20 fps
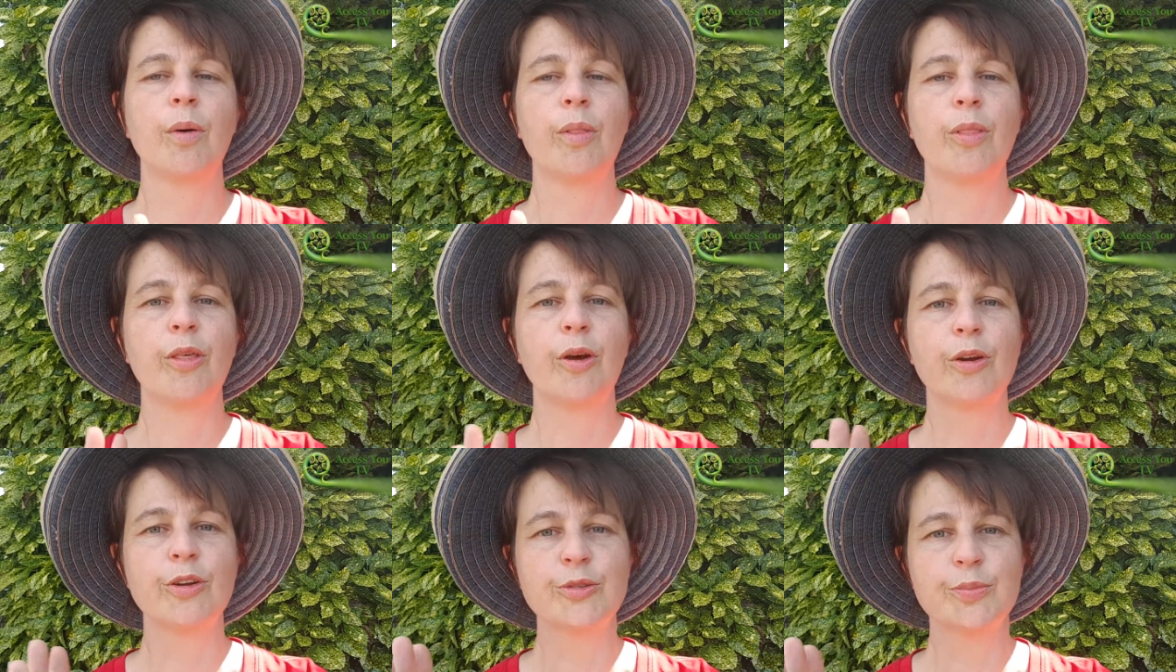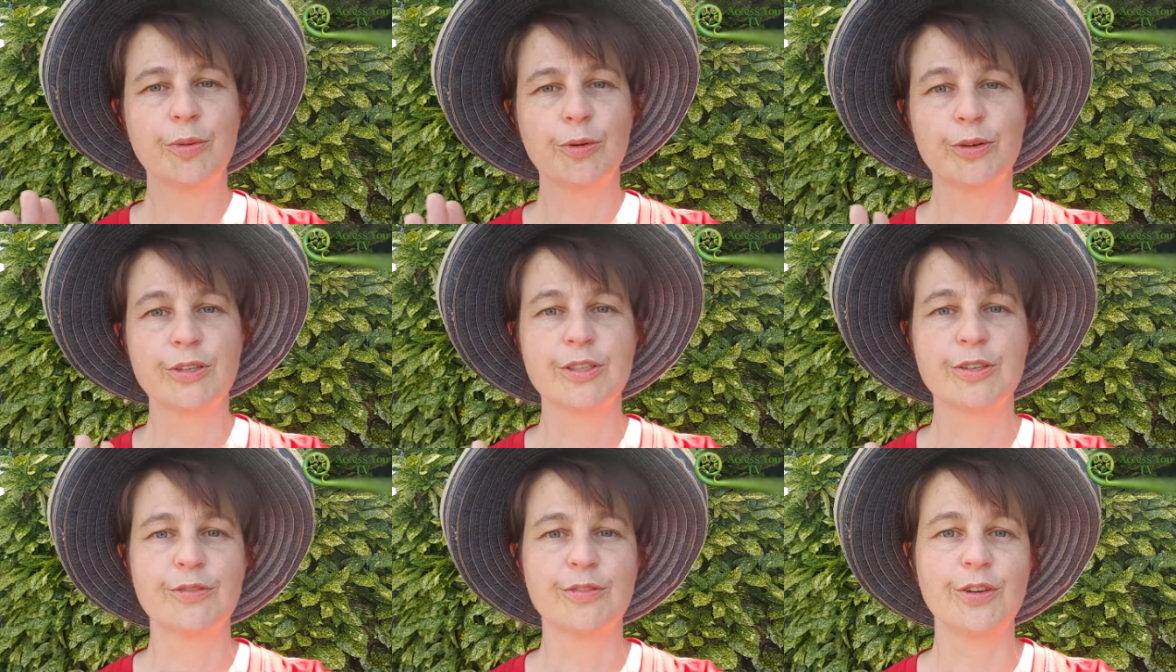those
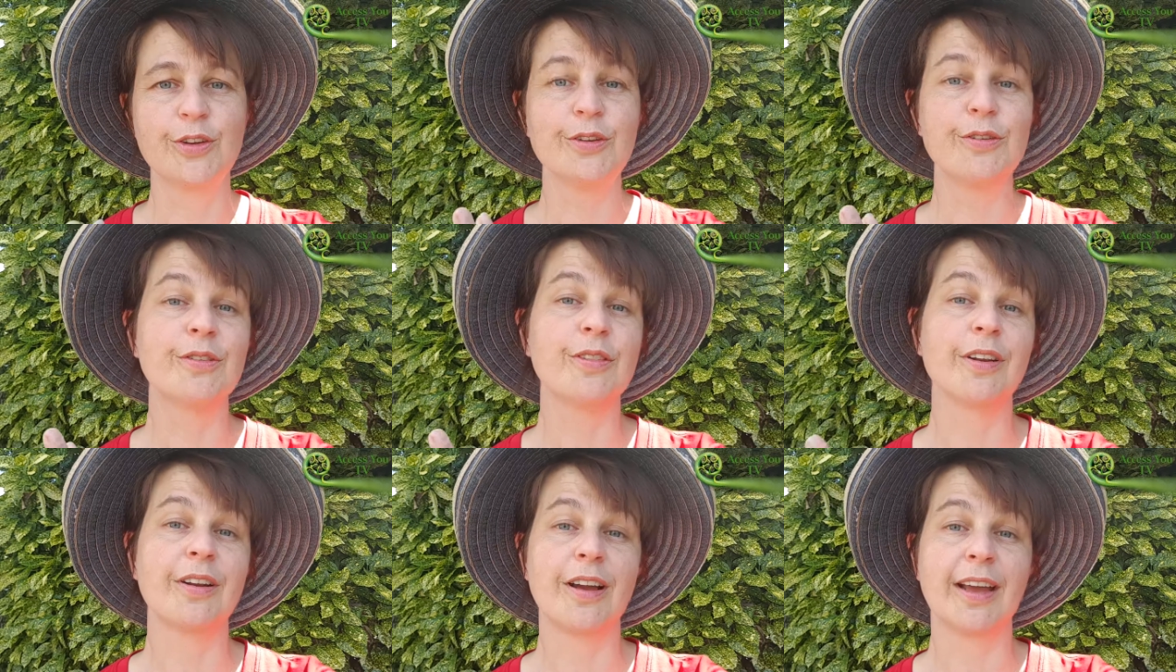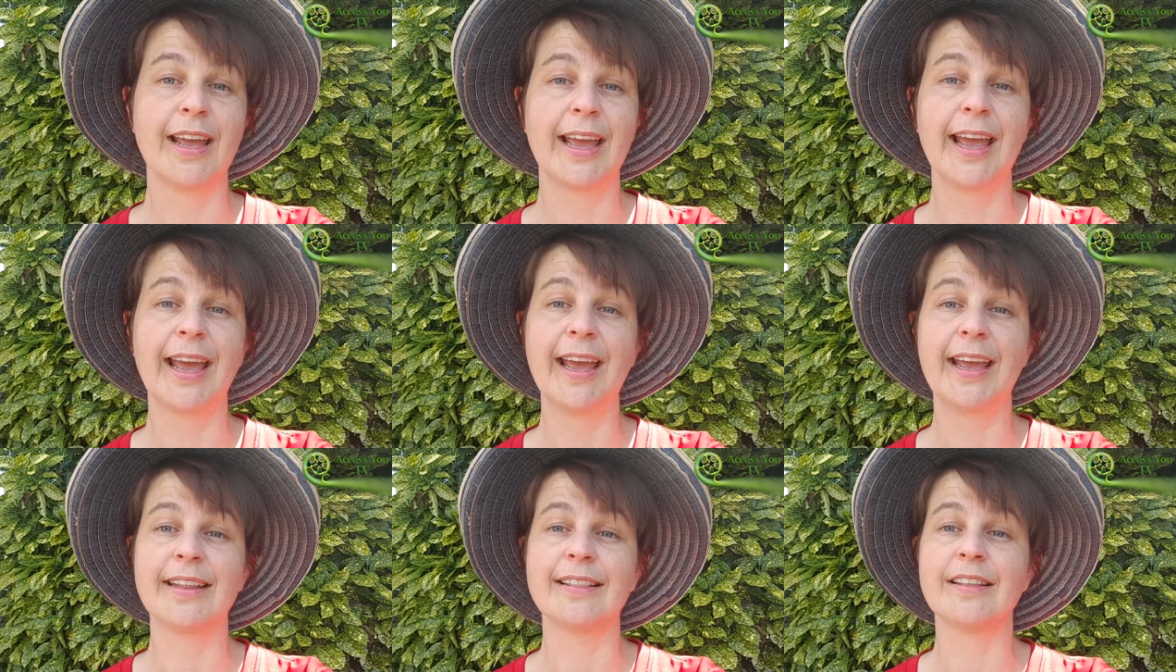points of view that I
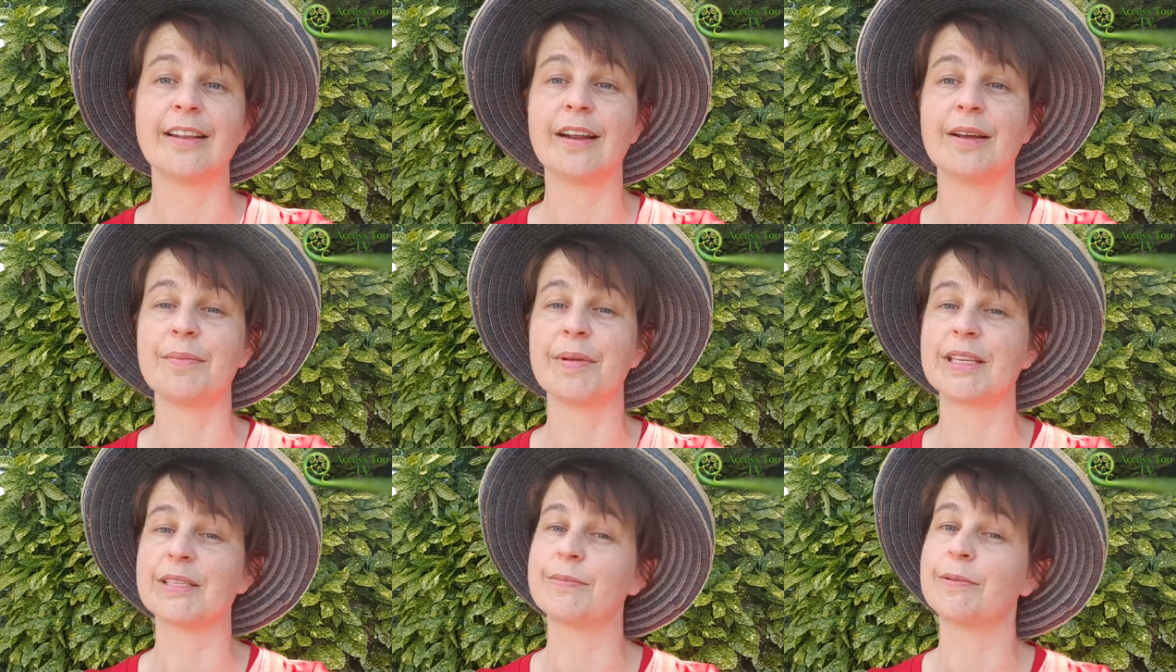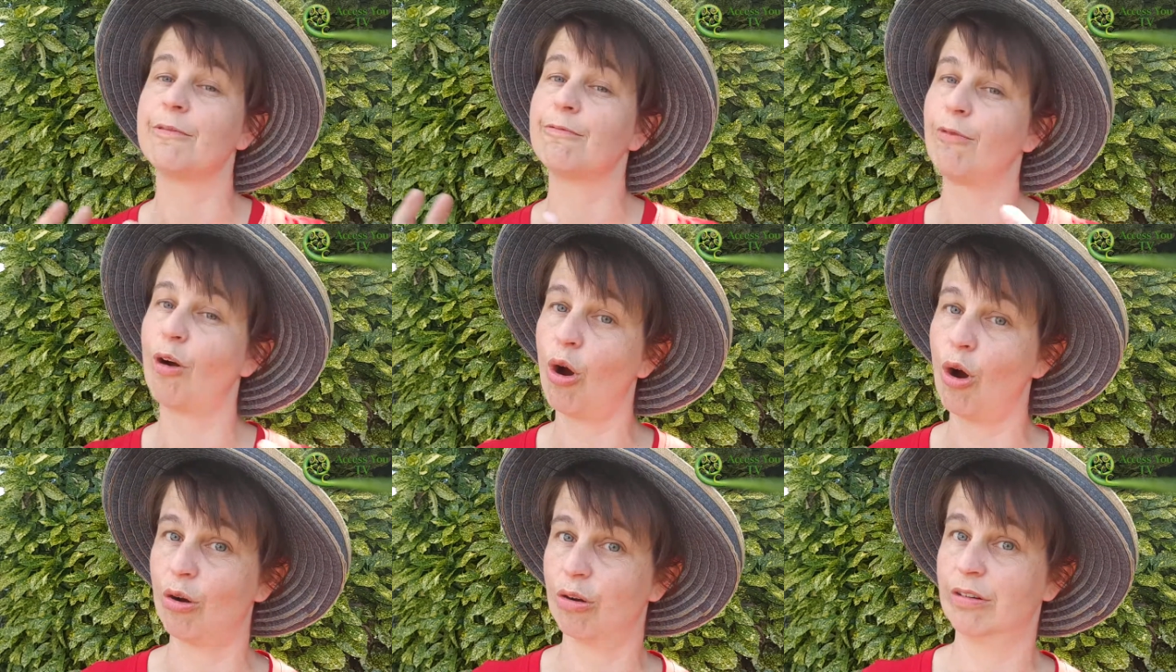had that I must be
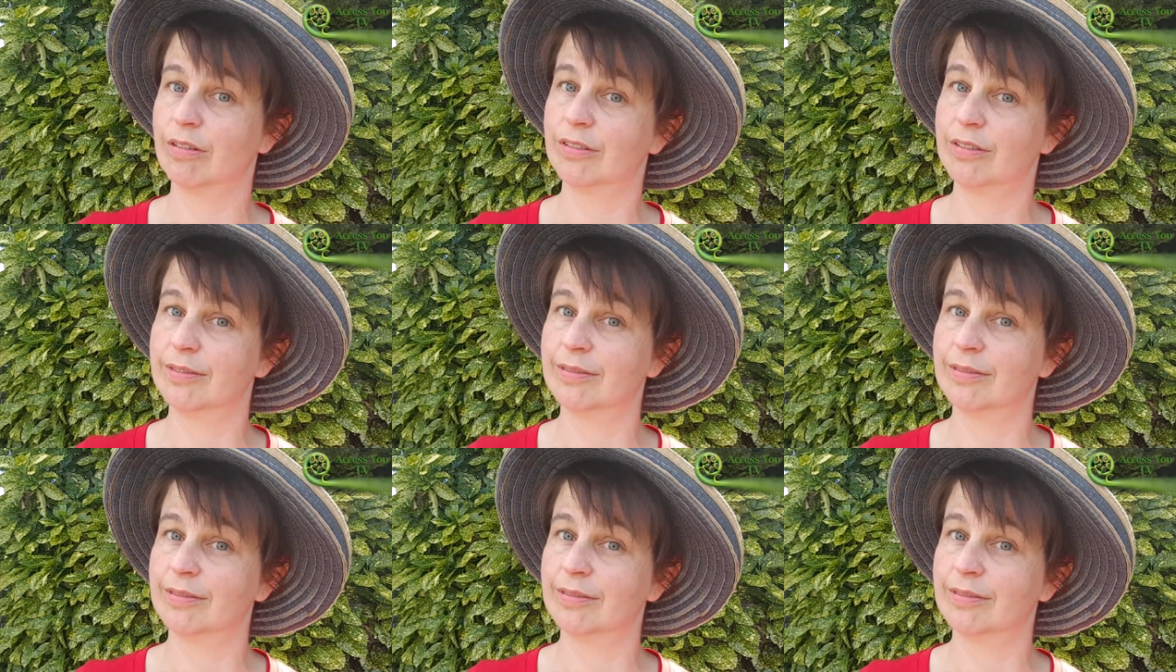wrong,